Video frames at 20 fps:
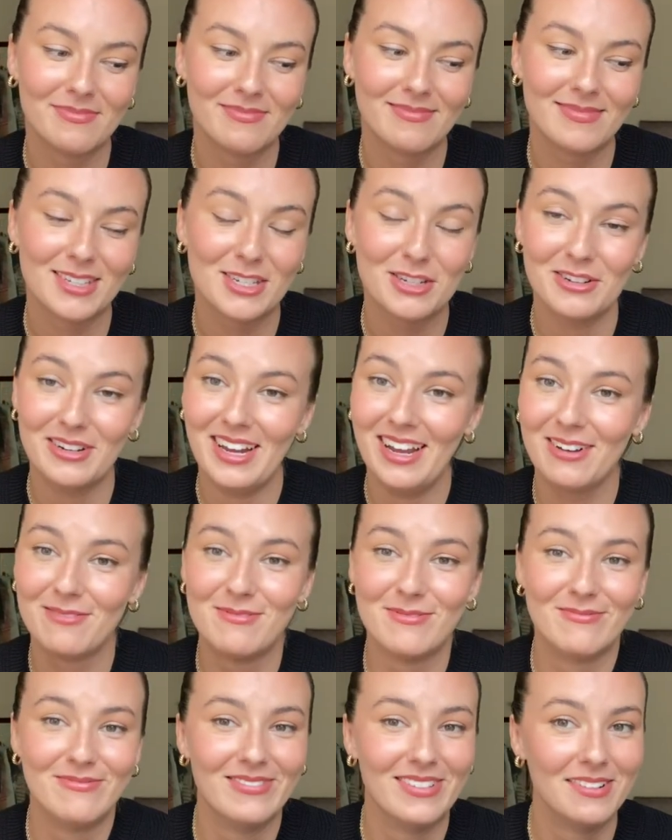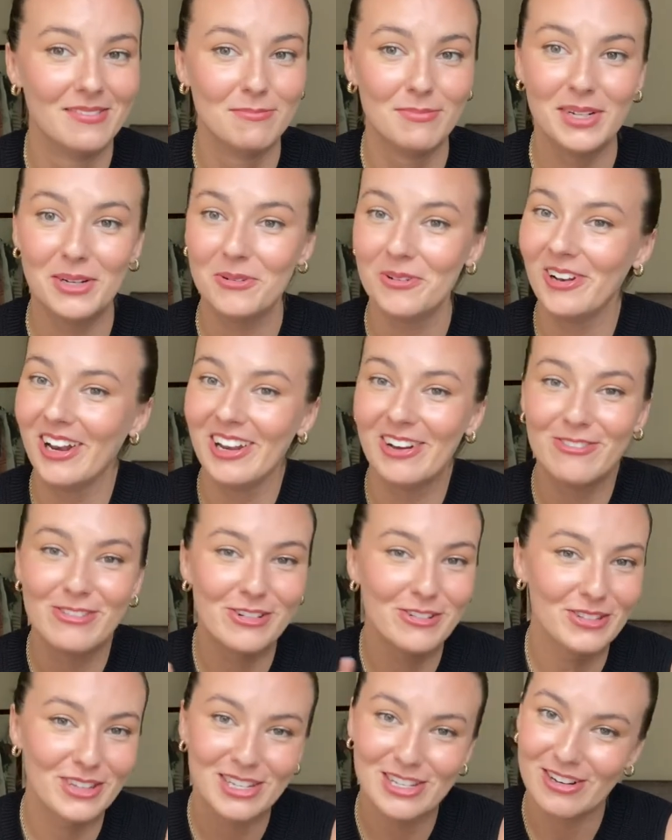So yeah, I'm an old lover
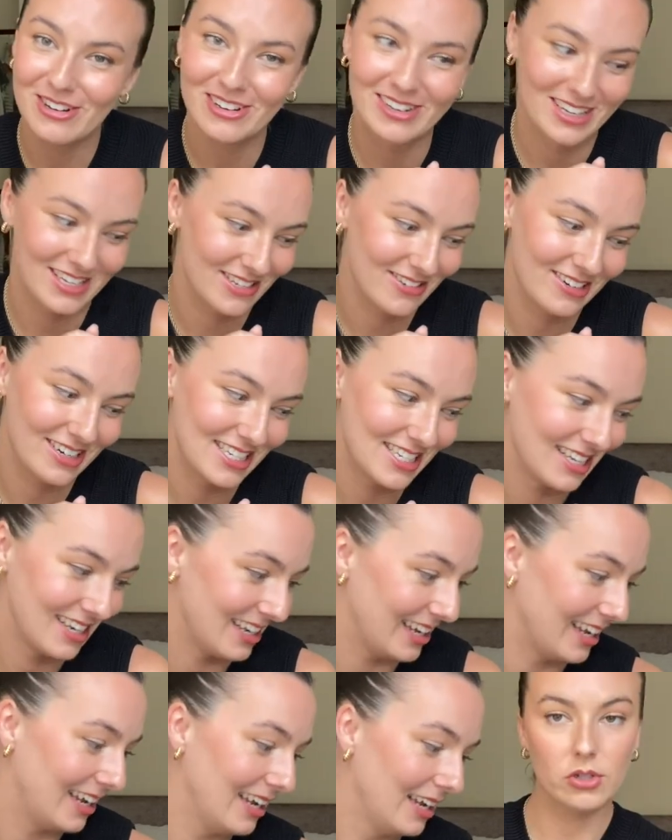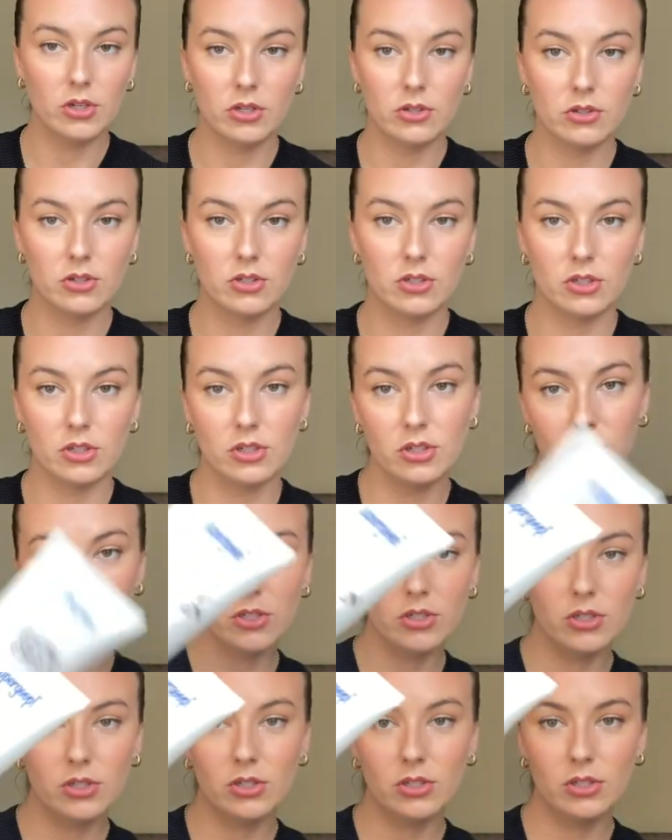of the saunas recently. Dun, dun,
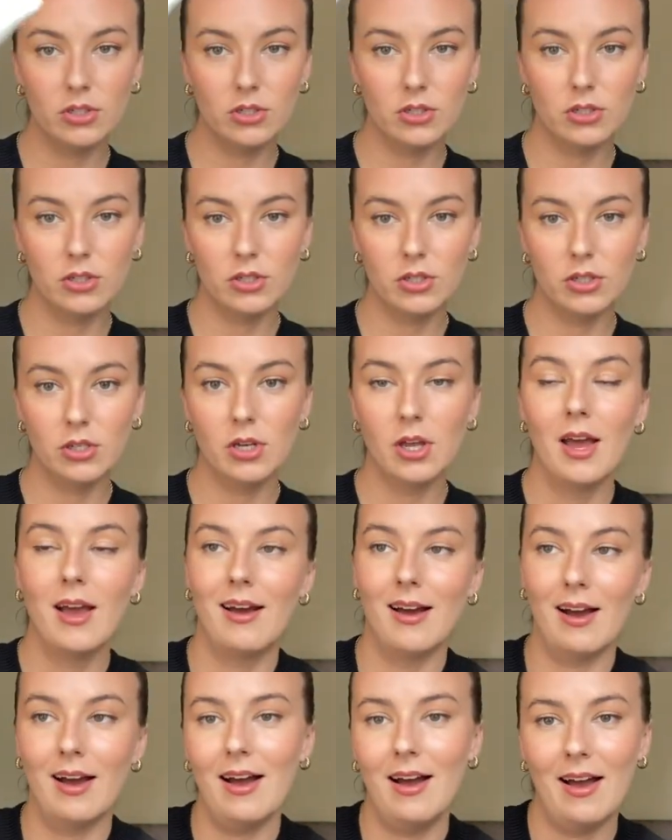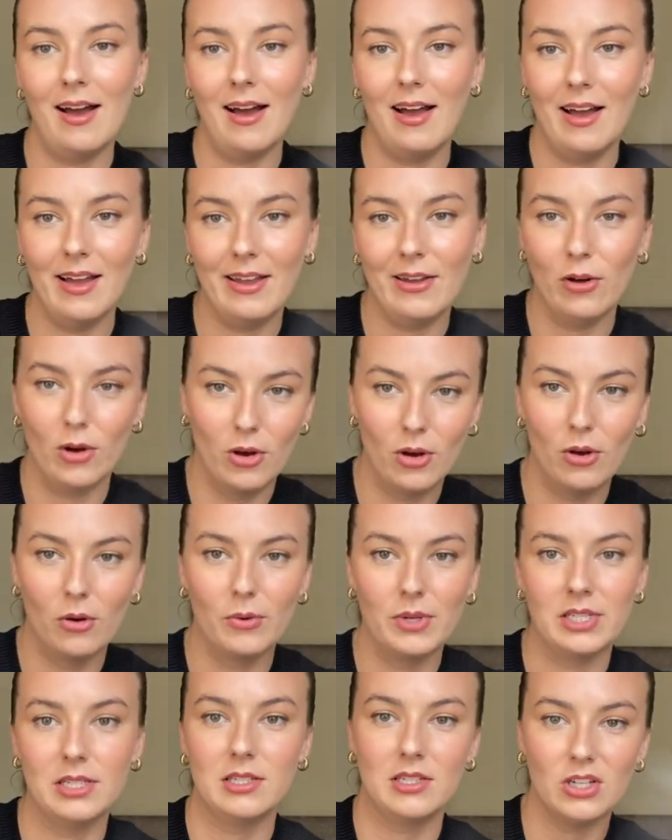dun. I
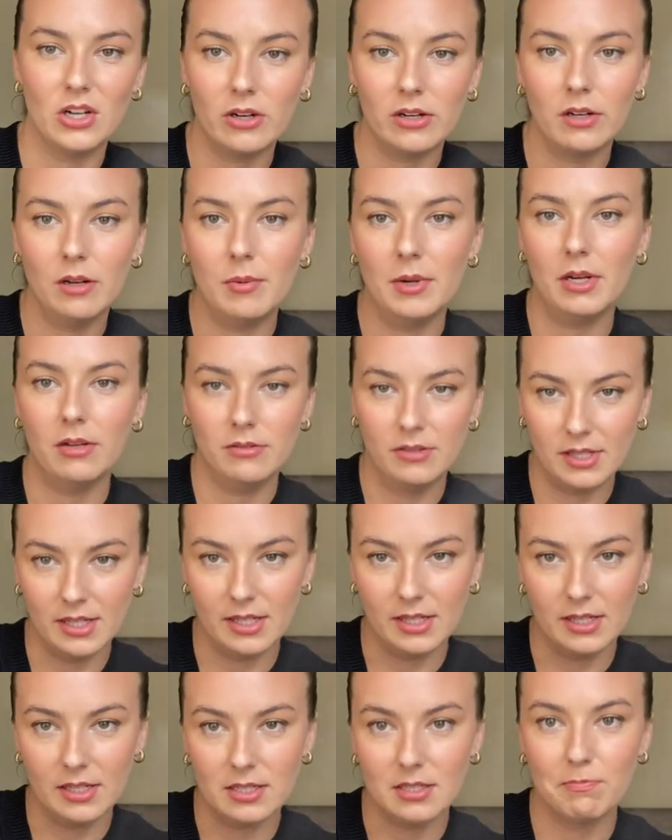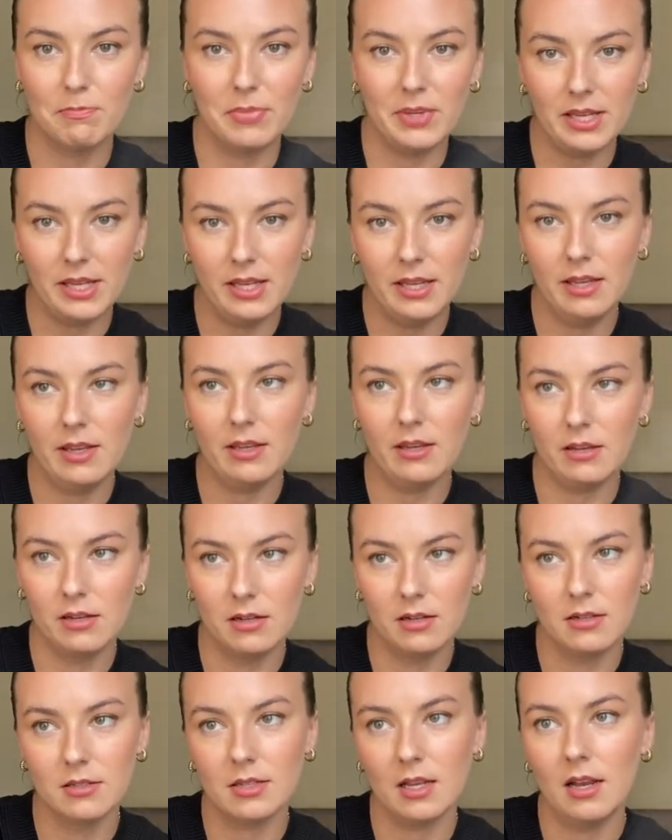always talk about this
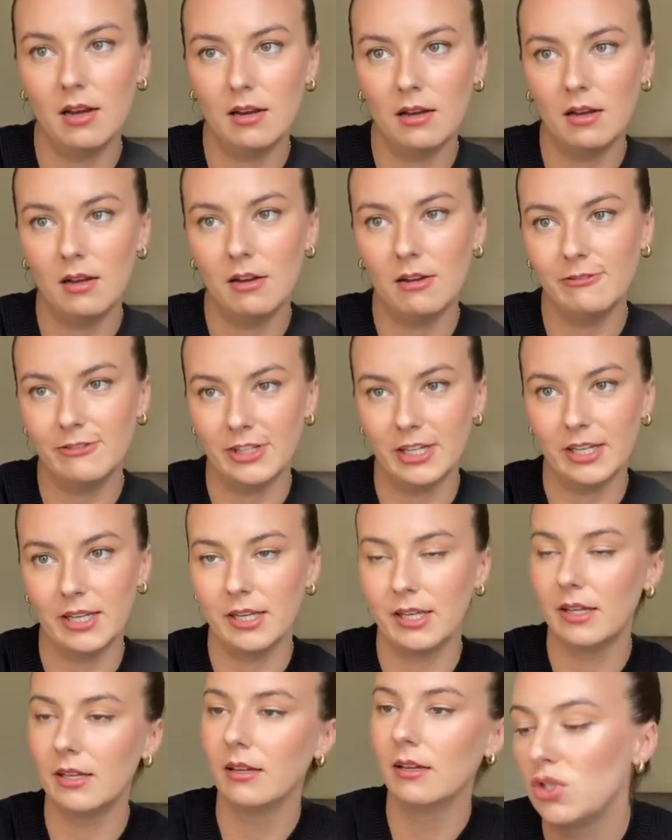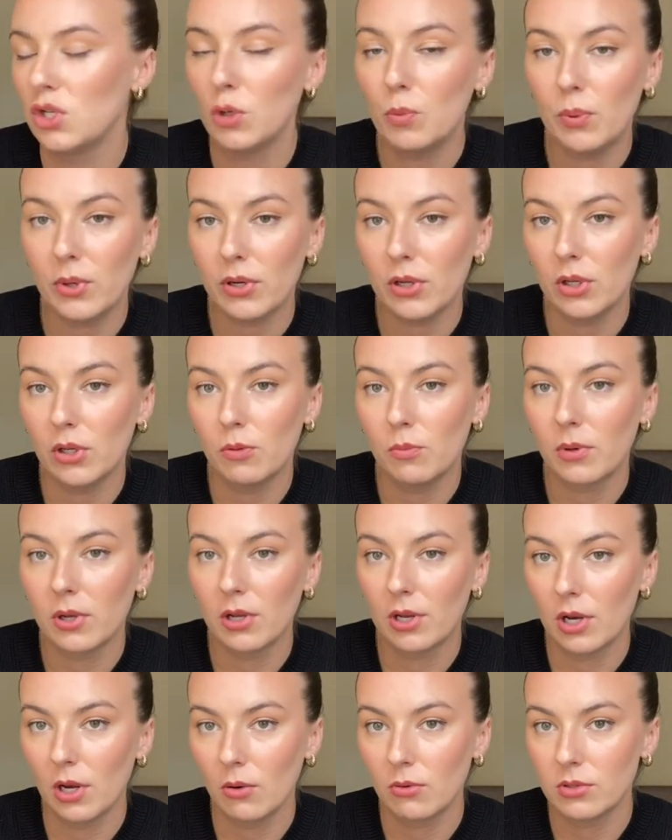because I love it. Supergoop
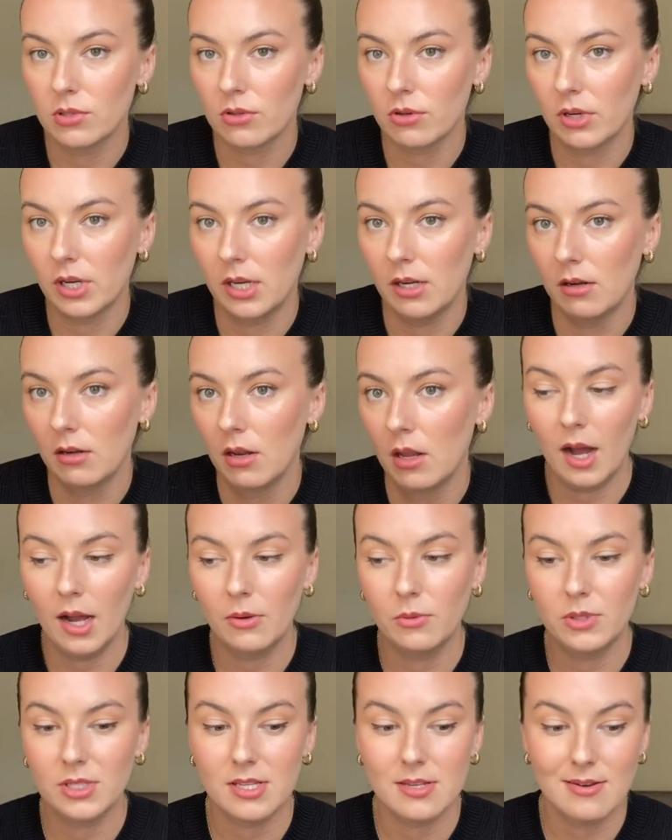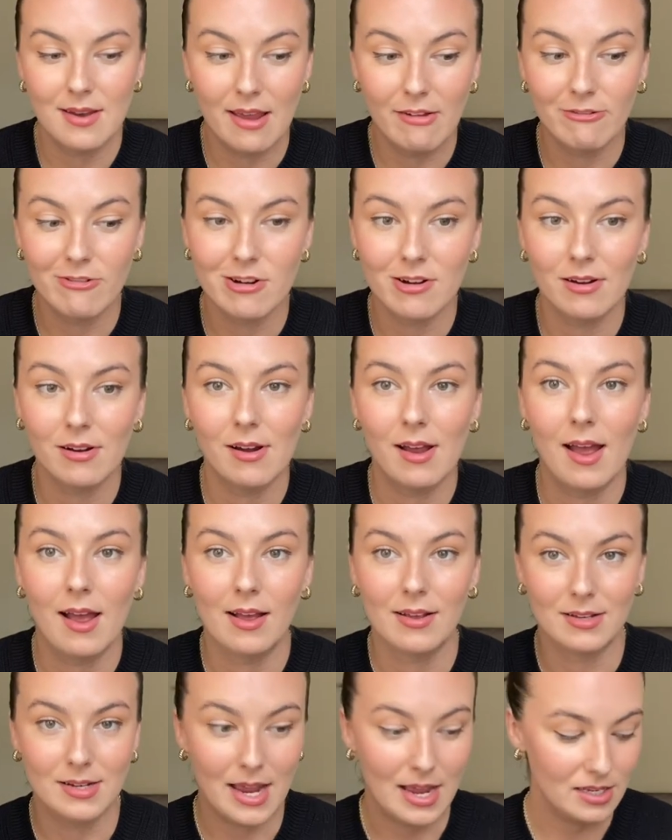glow screen. I was never
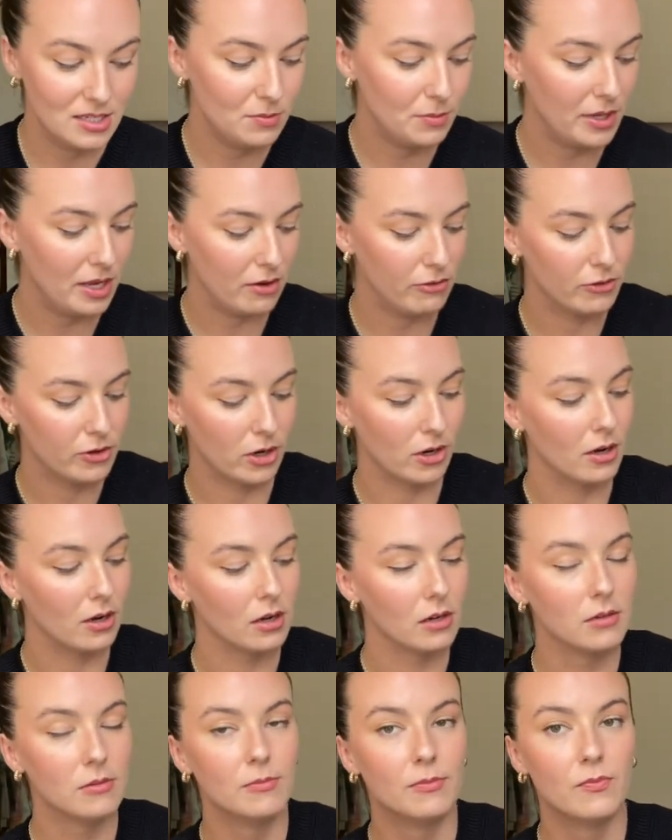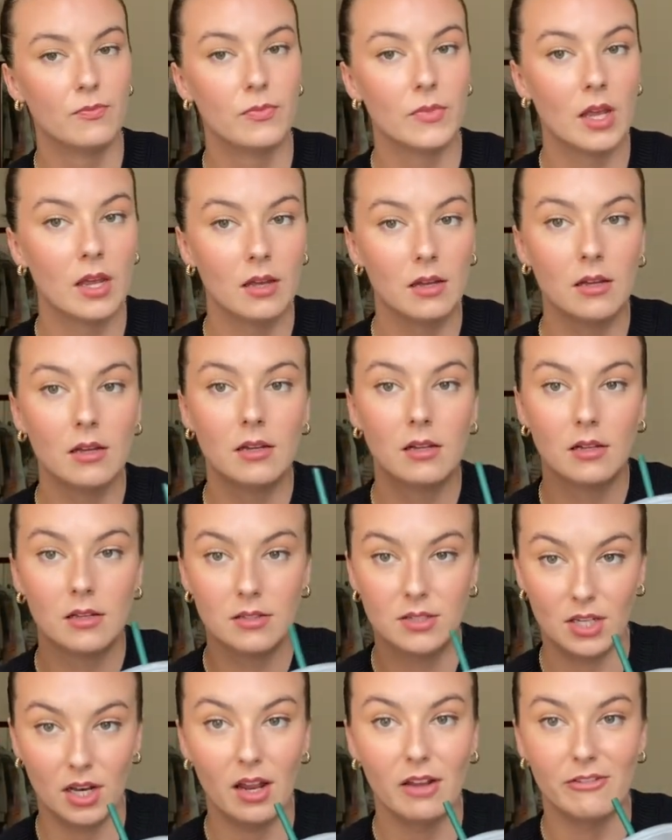an SPF girl
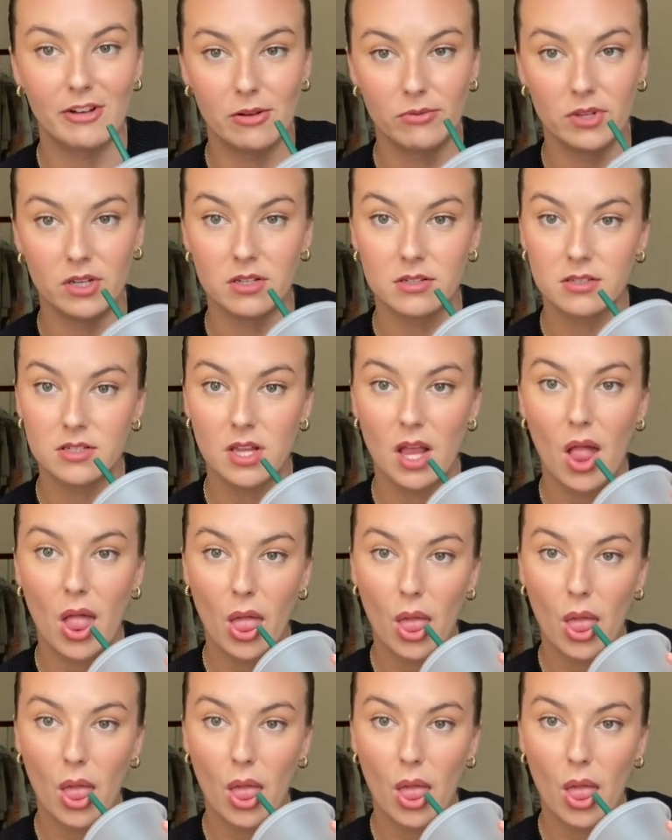till I found this.